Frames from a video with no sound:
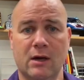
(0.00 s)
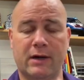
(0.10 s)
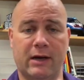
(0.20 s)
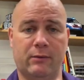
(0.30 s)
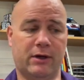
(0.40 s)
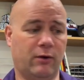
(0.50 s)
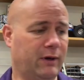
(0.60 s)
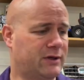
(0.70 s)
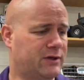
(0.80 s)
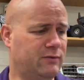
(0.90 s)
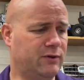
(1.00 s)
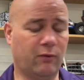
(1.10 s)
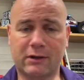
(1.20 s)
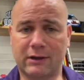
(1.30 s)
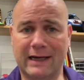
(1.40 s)
Okay, when you go into
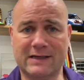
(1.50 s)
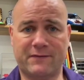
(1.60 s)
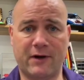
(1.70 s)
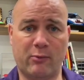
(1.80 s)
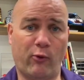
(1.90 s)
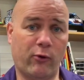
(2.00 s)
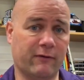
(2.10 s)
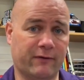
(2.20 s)
your ClassVR portal